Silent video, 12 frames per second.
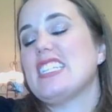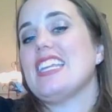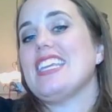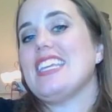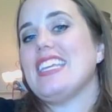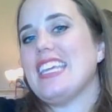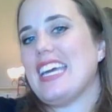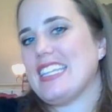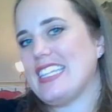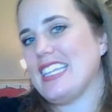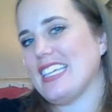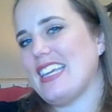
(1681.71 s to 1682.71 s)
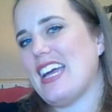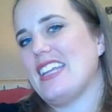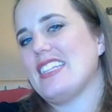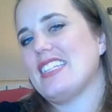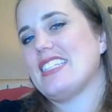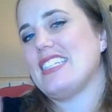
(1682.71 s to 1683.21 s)
to like get like
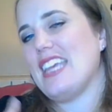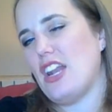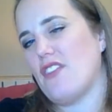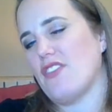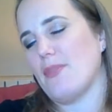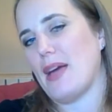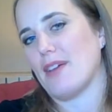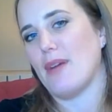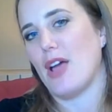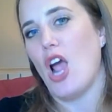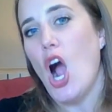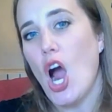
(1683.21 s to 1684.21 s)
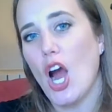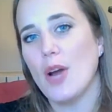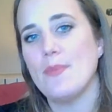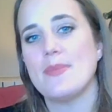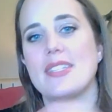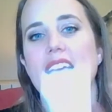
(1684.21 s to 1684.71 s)
that skin off the back of my
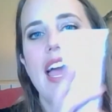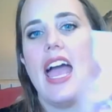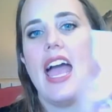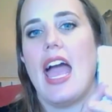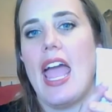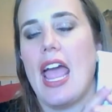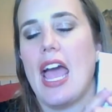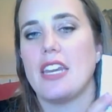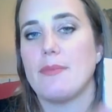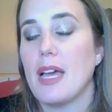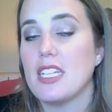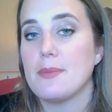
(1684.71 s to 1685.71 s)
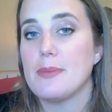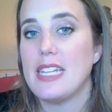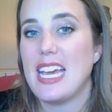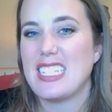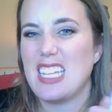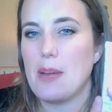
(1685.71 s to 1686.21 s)
arms and my husband
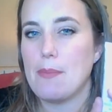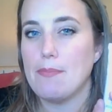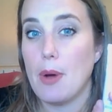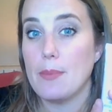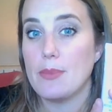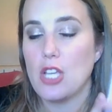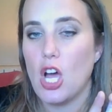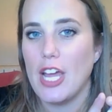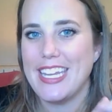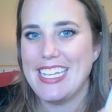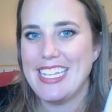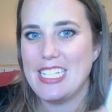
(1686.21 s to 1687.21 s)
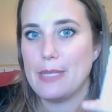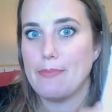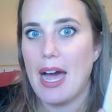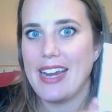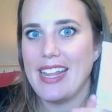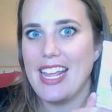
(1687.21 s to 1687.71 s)
has a lot of bumps on his
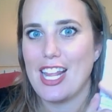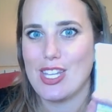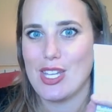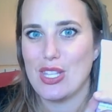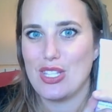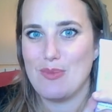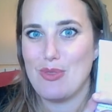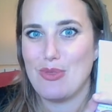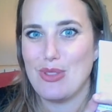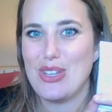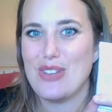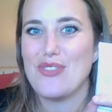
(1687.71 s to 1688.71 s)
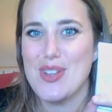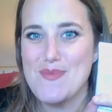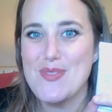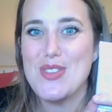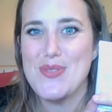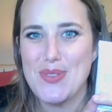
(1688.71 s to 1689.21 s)
body and I thought this would be really good for him
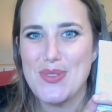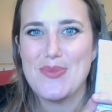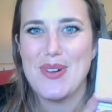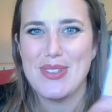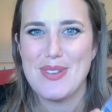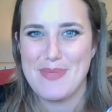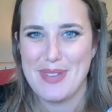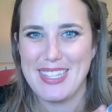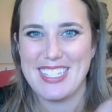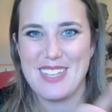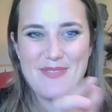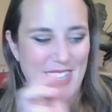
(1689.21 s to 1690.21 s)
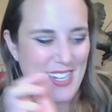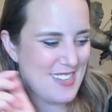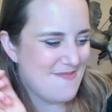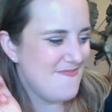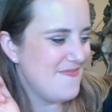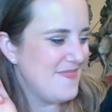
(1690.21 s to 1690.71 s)
to use as well so I picked this up for
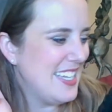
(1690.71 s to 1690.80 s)
him.